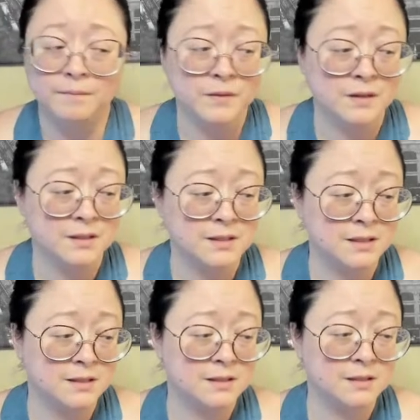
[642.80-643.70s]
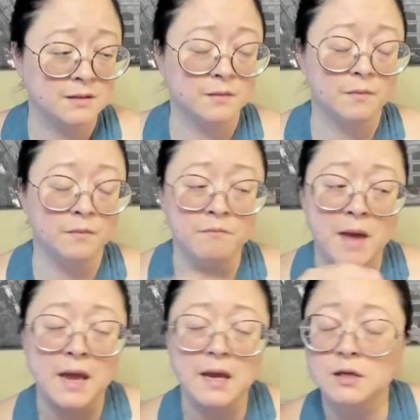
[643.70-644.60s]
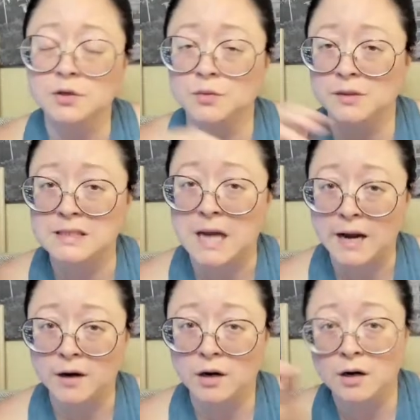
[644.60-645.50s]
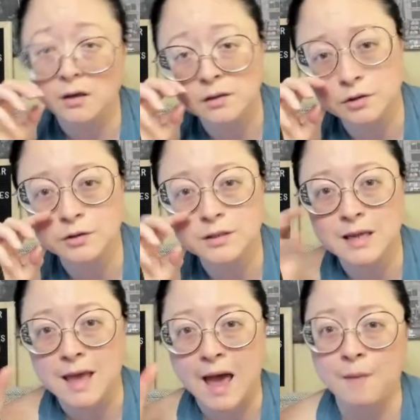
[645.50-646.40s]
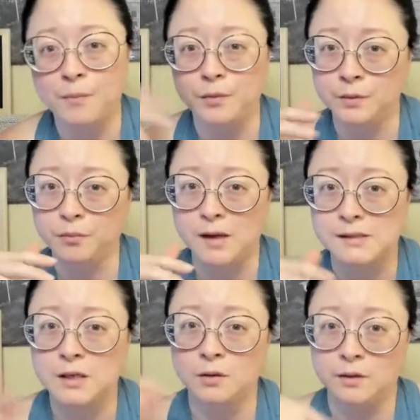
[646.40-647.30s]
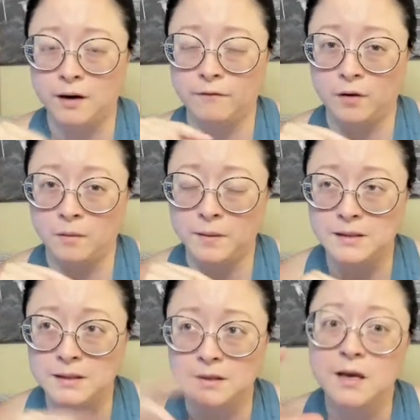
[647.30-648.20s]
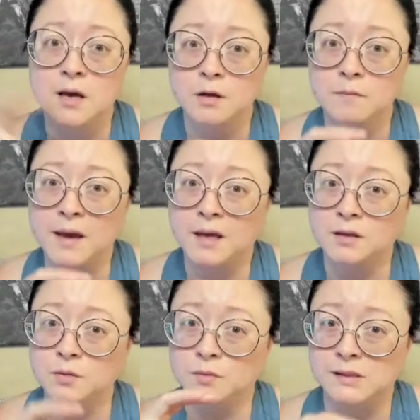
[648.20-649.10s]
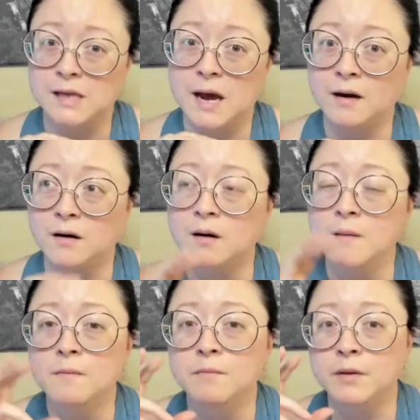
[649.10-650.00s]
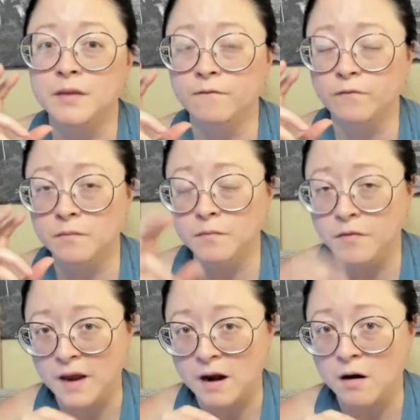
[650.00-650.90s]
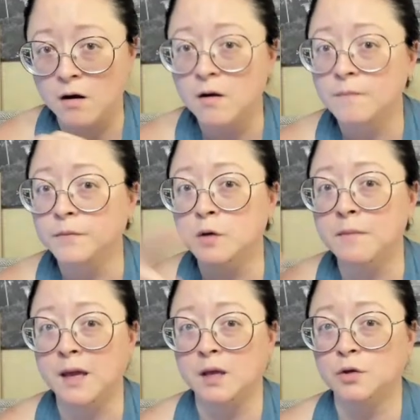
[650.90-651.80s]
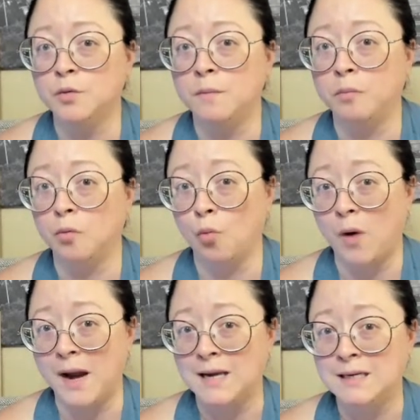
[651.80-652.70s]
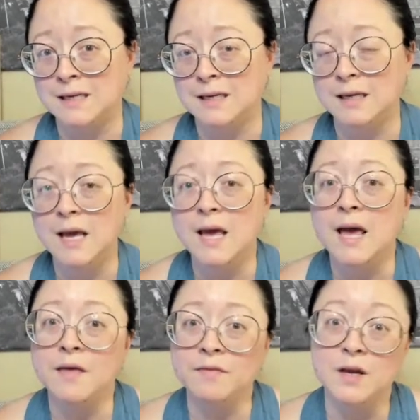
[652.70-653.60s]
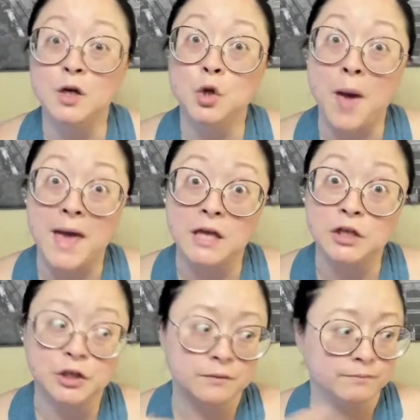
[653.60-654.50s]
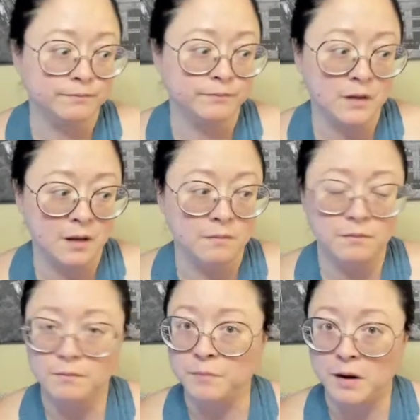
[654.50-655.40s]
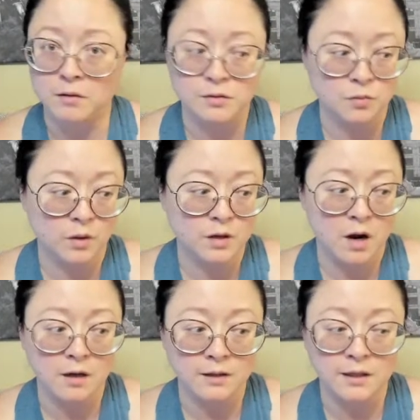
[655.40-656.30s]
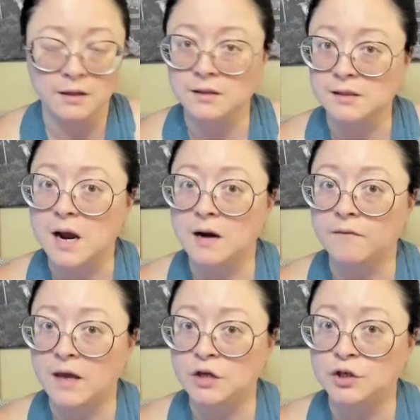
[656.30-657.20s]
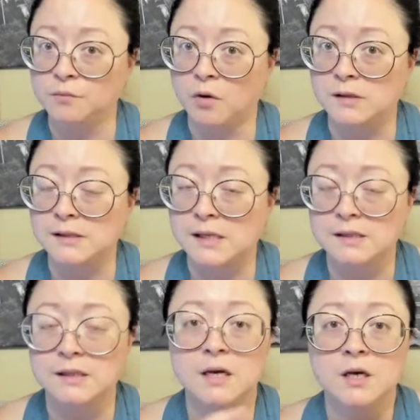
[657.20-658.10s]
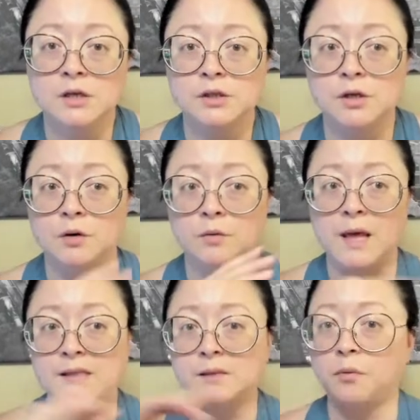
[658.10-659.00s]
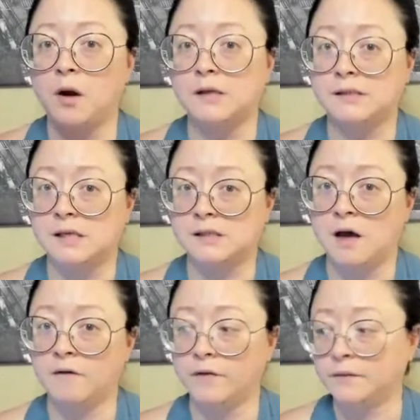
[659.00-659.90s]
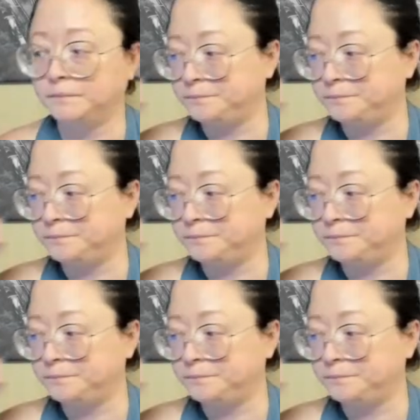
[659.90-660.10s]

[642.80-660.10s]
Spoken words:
This is made into a cider. So you take the apple, you press it, you let it ferment it, you make it into a cider. But then from there, you make it into a brandy and then you age it in barrels and whatnot and get this kind of aging process. So that's a process of it.